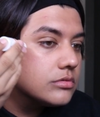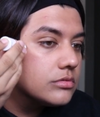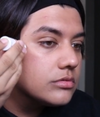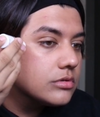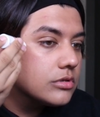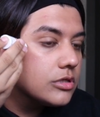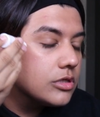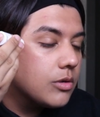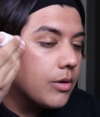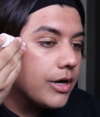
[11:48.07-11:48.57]

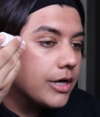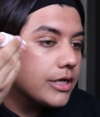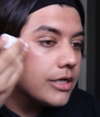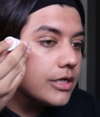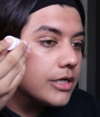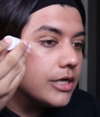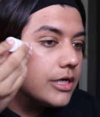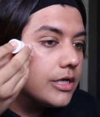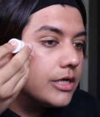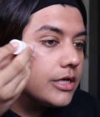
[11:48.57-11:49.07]
you know, are
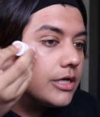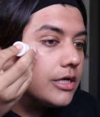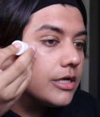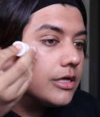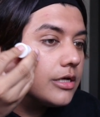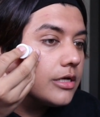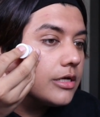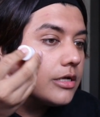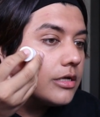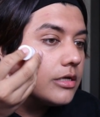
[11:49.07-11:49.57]

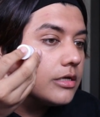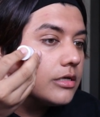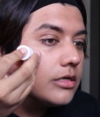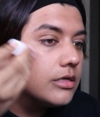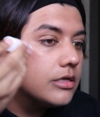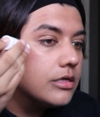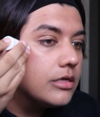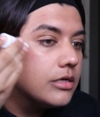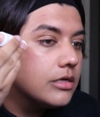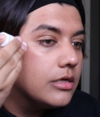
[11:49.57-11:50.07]
good.
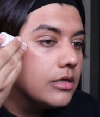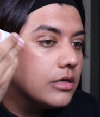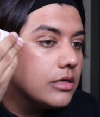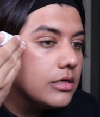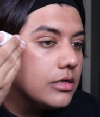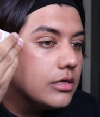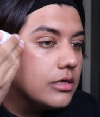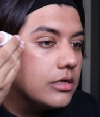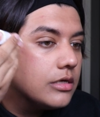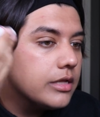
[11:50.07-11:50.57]

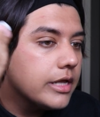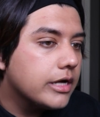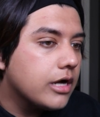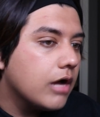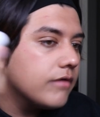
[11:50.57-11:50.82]
Like,